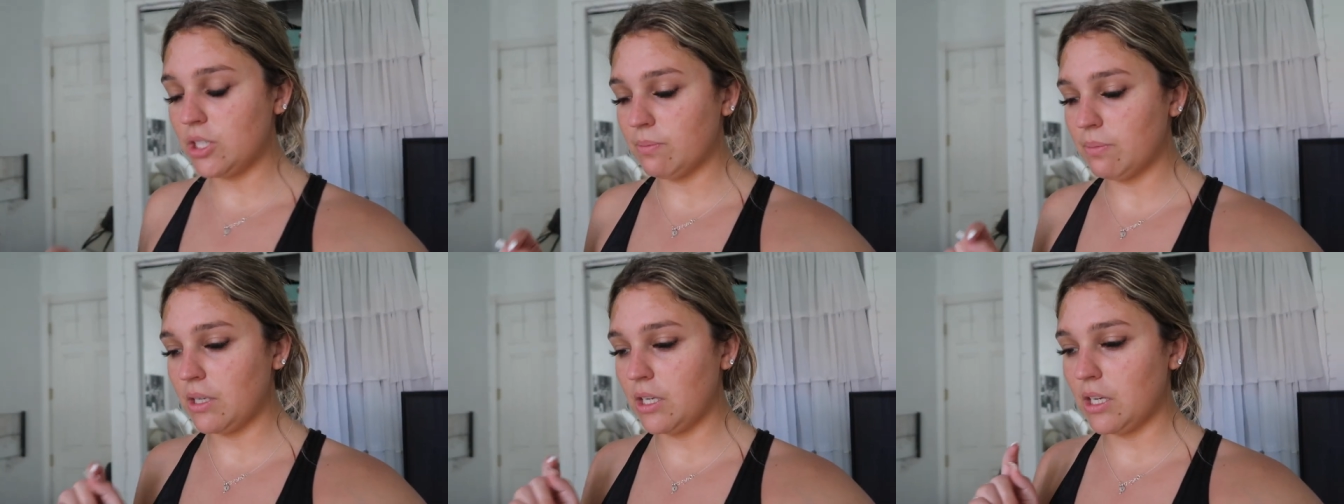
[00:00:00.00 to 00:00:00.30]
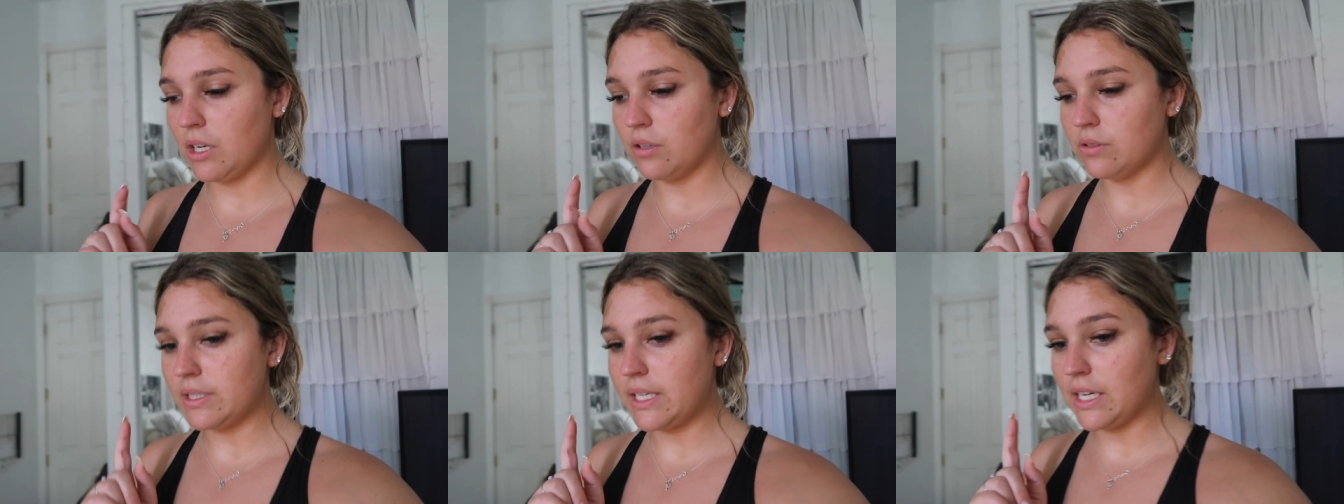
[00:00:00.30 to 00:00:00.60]
I'm
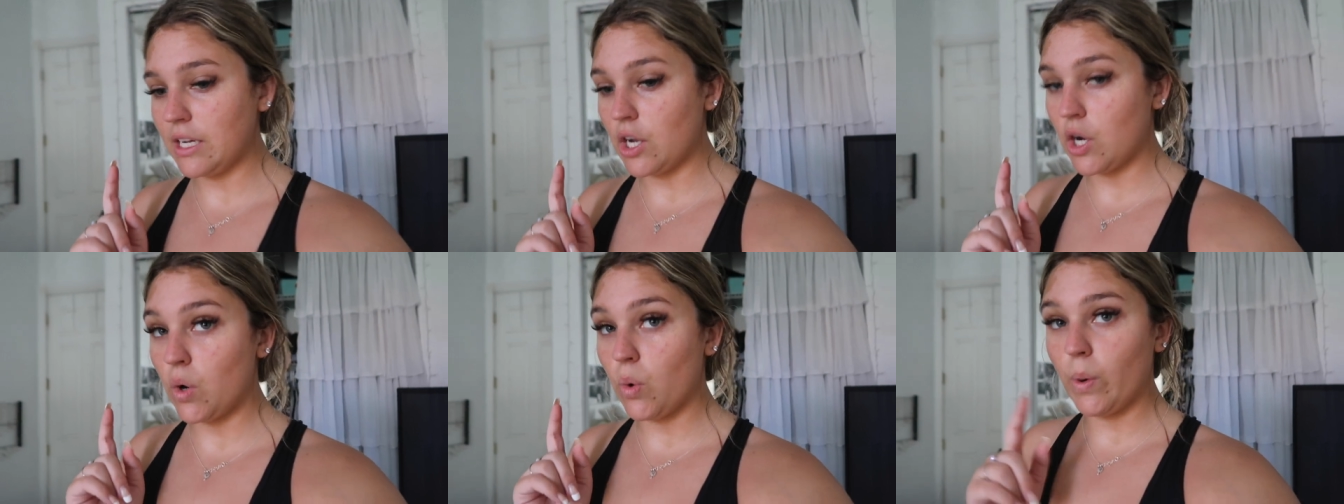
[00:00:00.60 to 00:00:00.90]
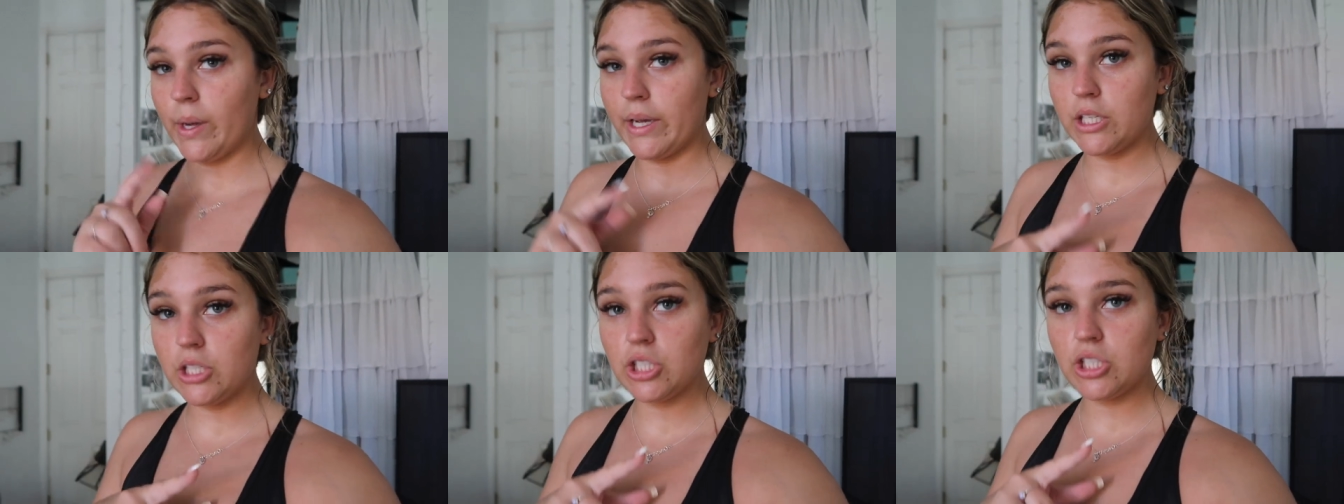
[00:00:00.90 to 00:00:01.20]
gonna go take a
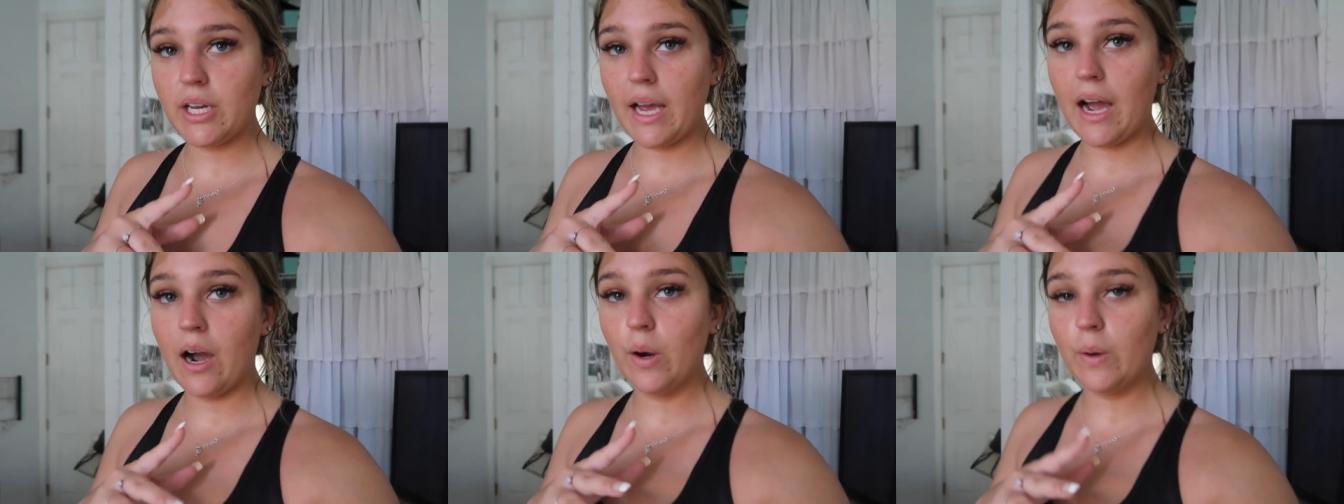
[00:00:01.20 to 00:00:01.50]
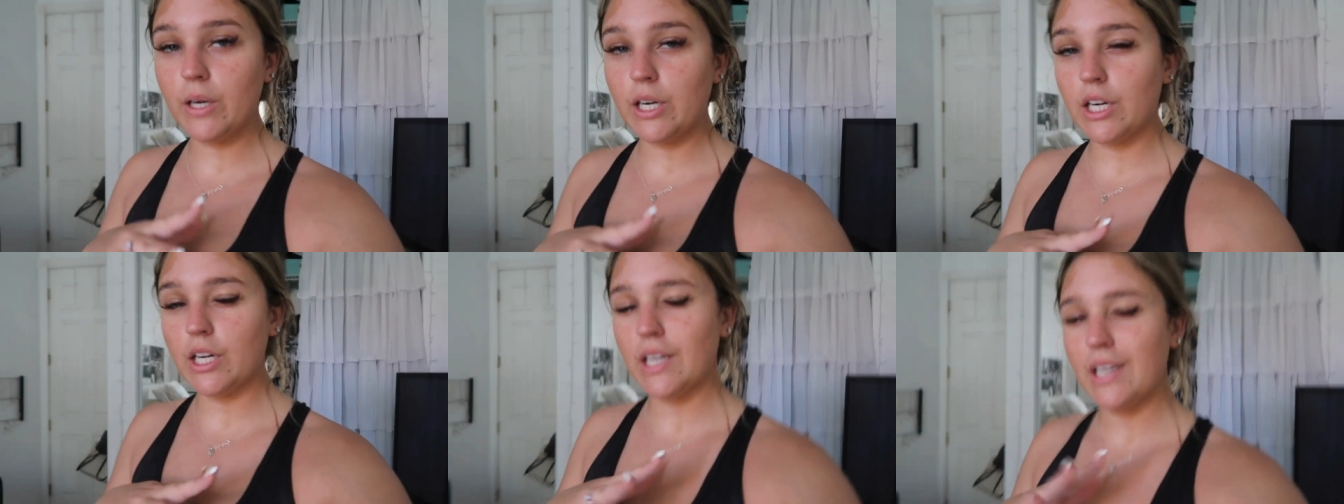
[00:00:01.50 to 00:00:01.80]
quick
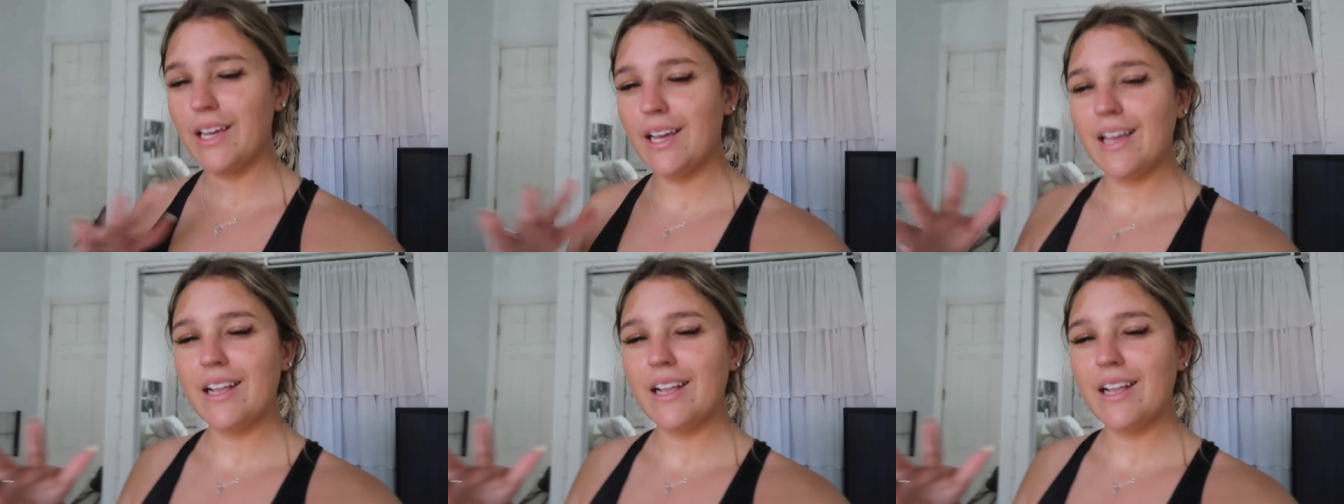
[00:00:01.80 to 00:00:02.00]
shower